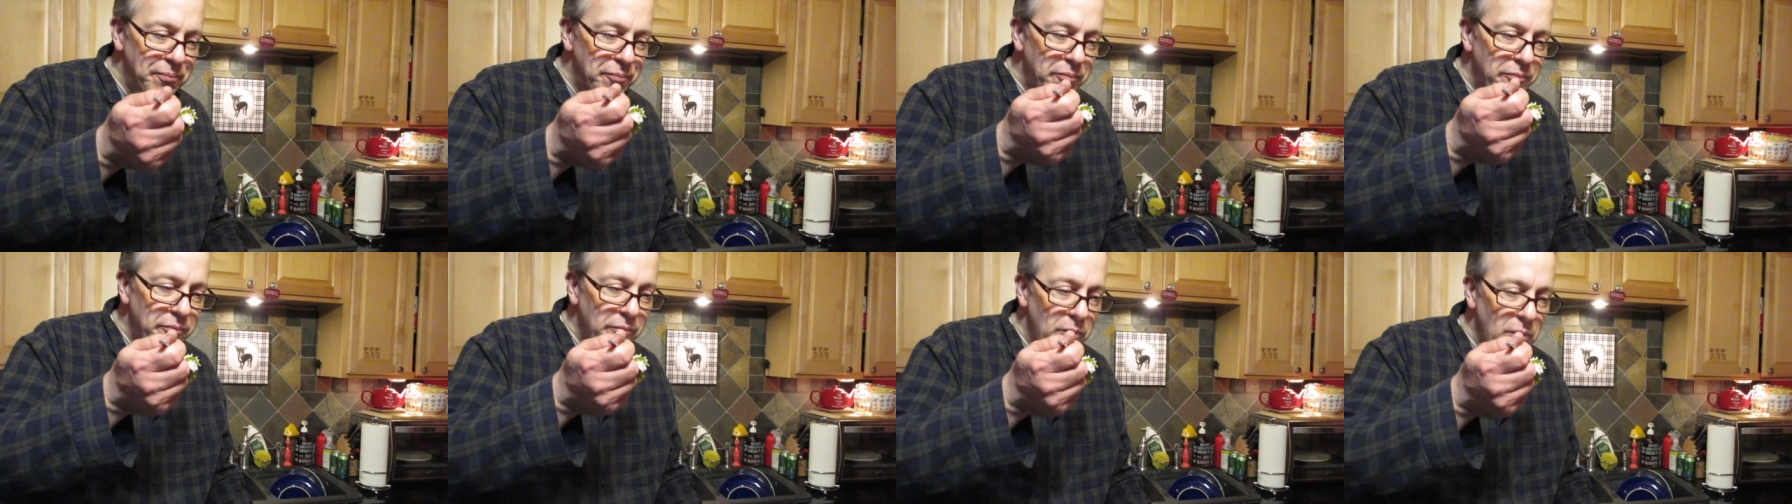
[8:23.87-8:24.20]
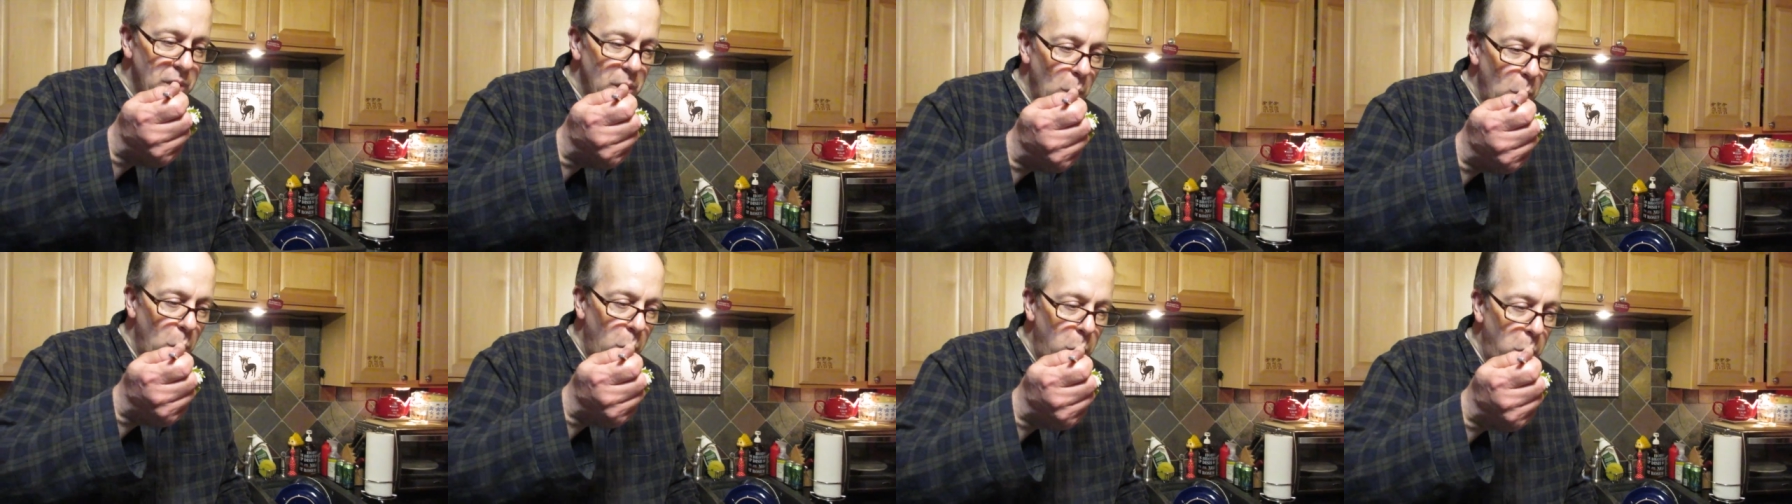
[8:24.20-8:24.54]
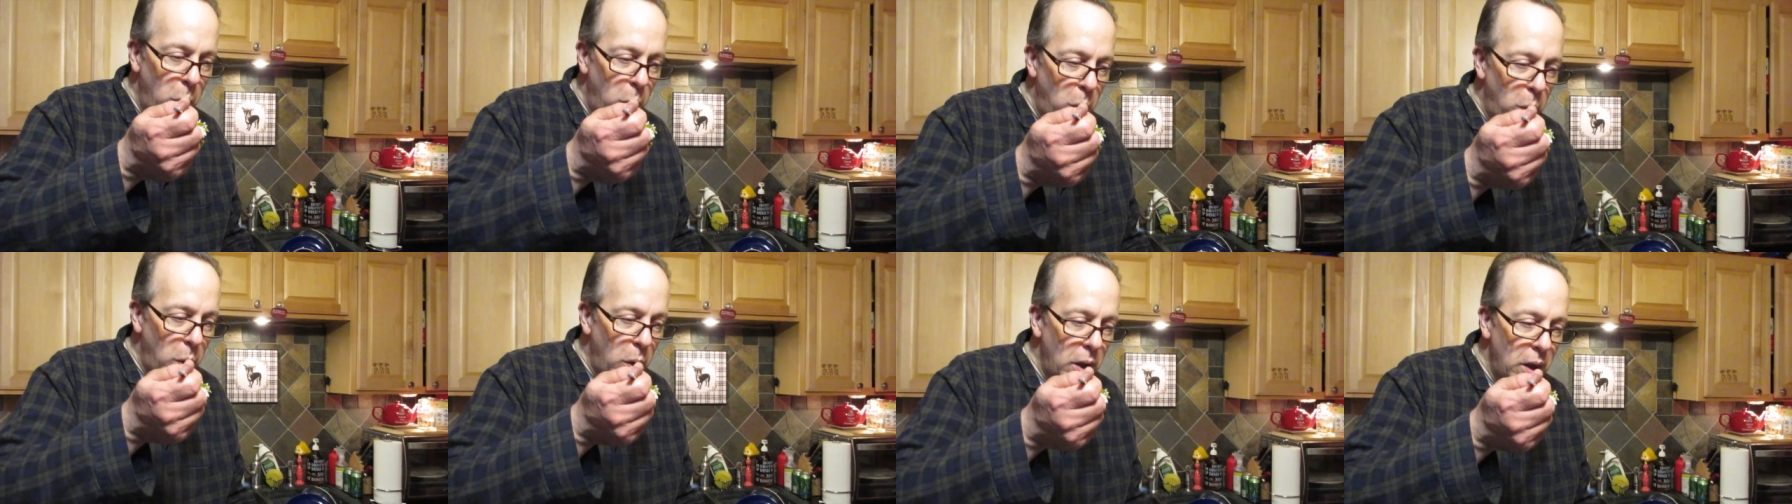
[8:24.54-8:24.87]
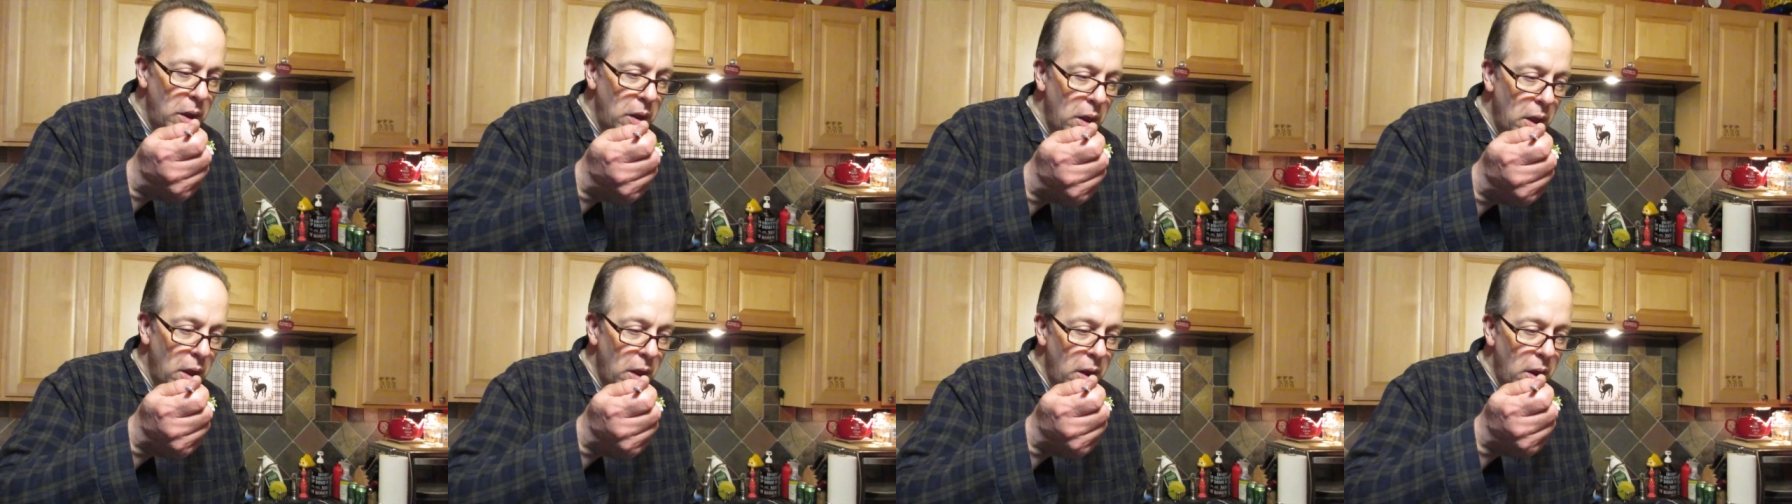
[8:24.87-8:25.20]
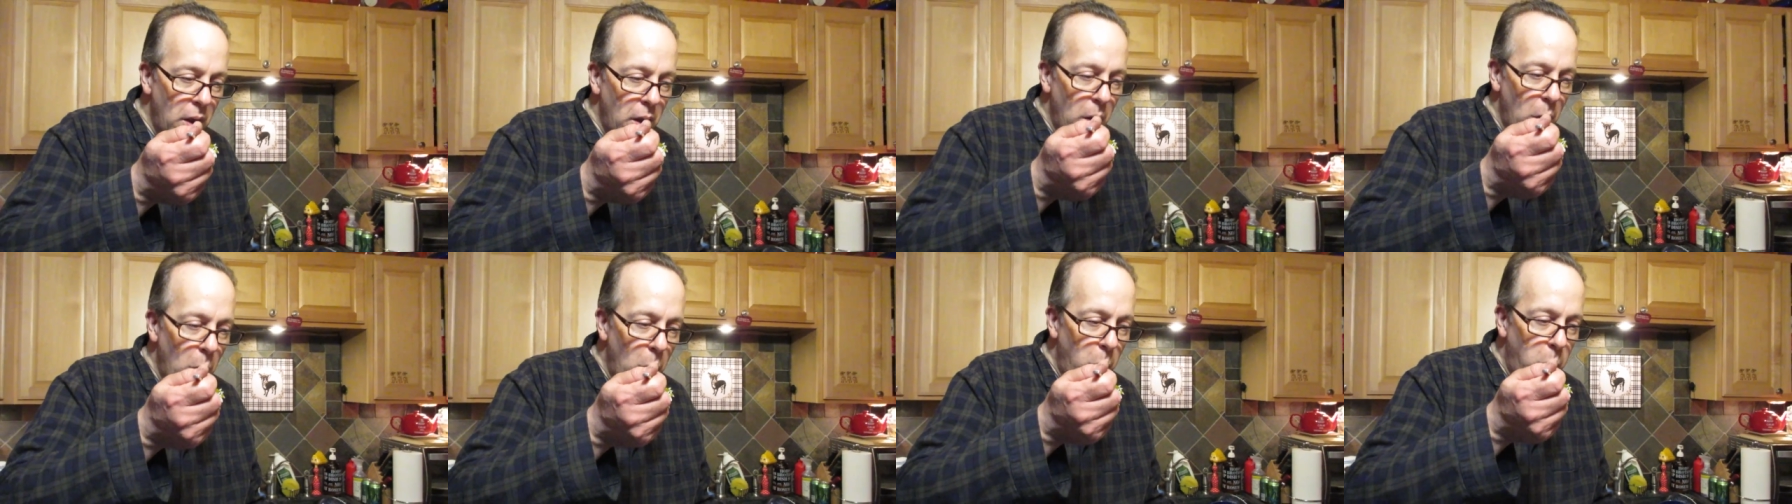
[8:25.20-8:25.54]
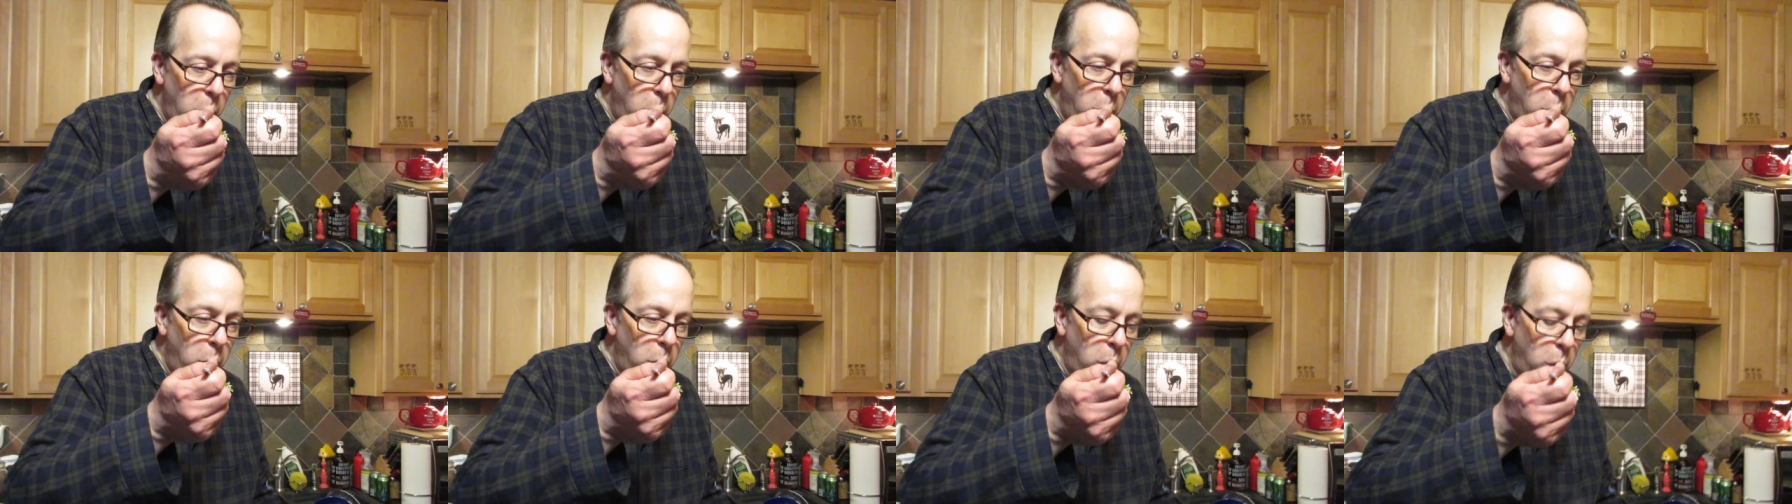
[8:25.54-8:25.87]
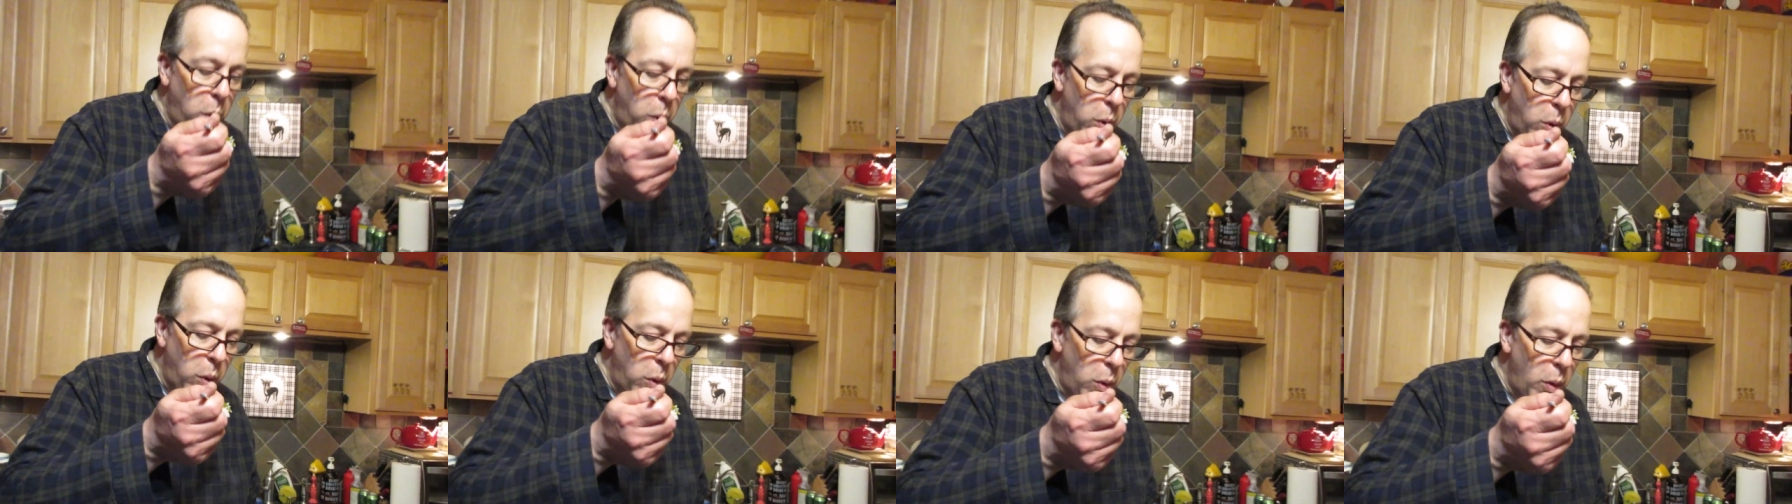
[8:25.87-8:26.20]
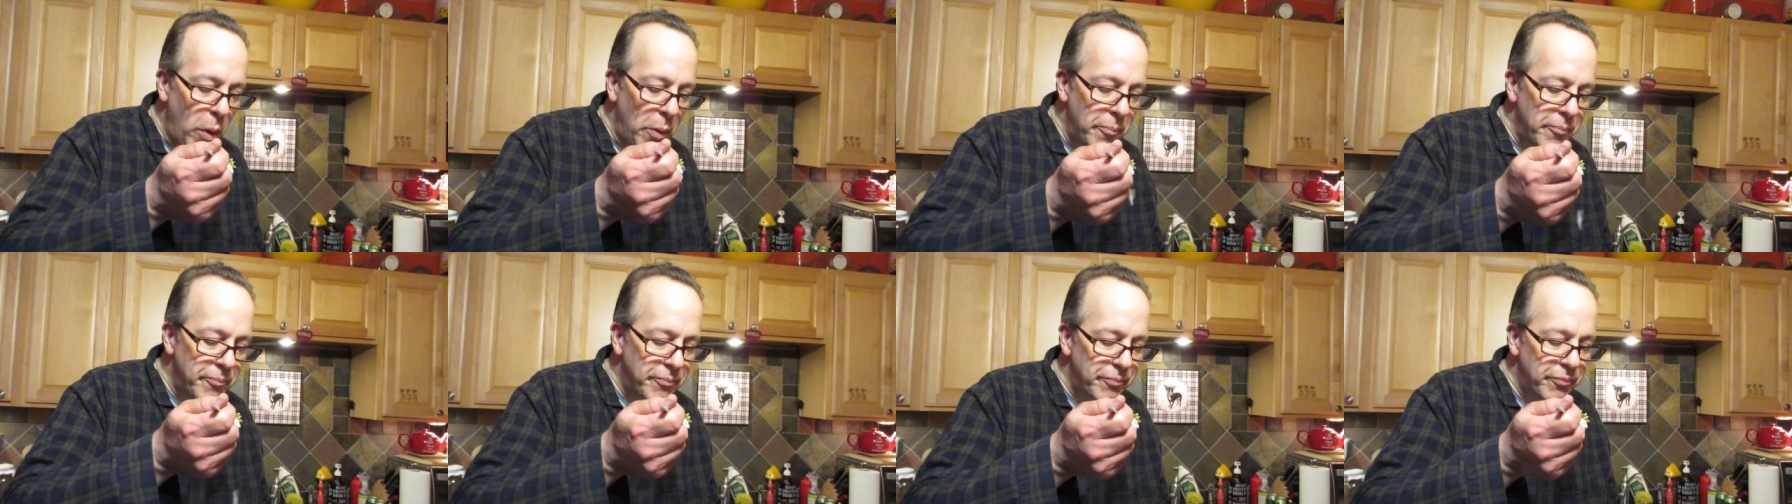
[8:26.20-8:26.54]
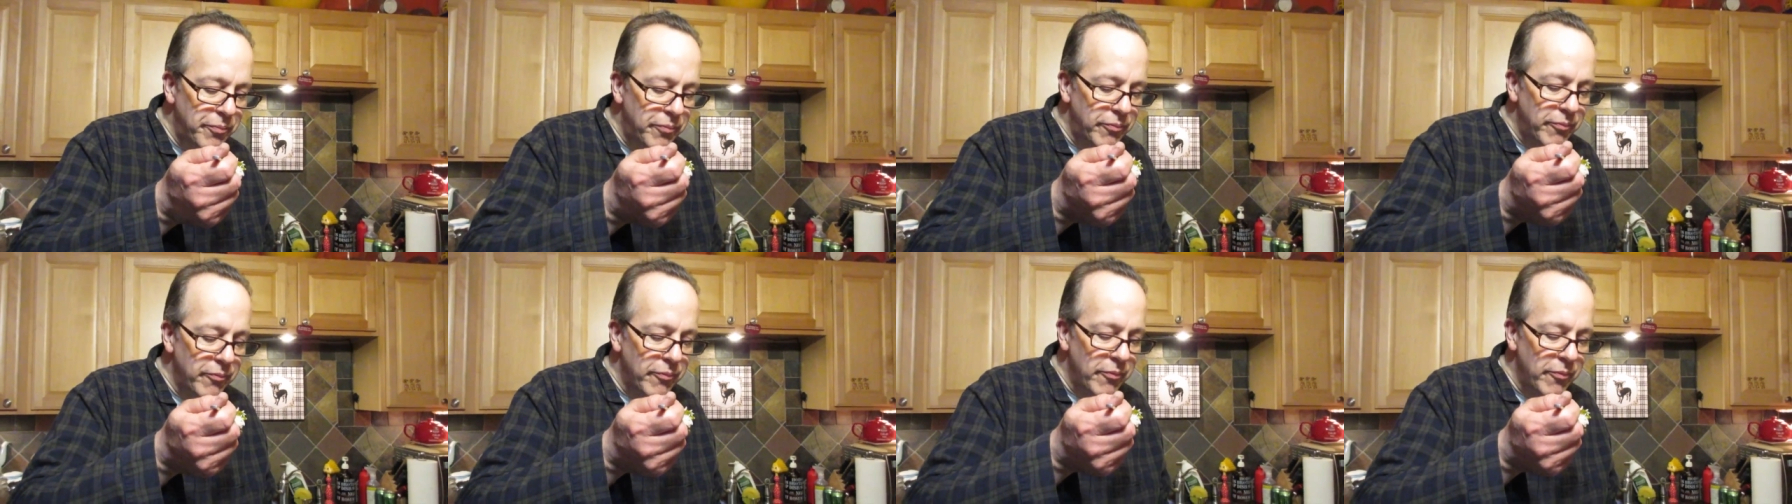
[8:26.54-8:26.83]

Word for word: Yeah. Hot plate, hot plate, don't touch